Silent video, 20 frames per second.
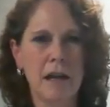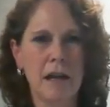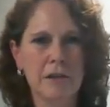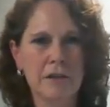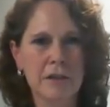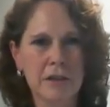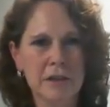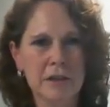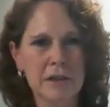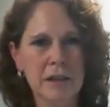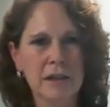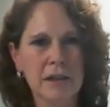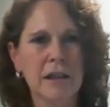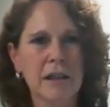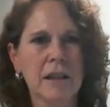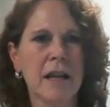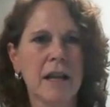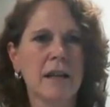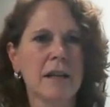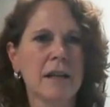And she stuck the
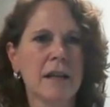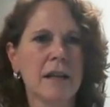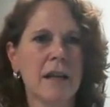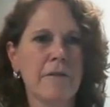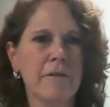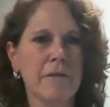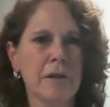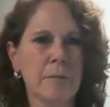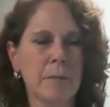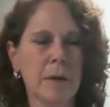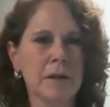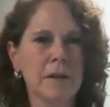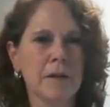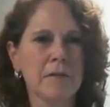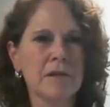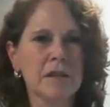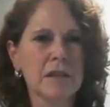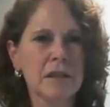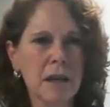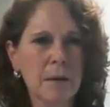landing after a month
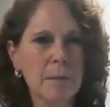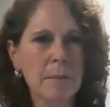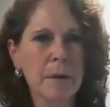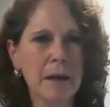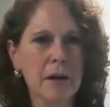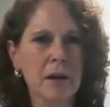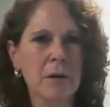of skipping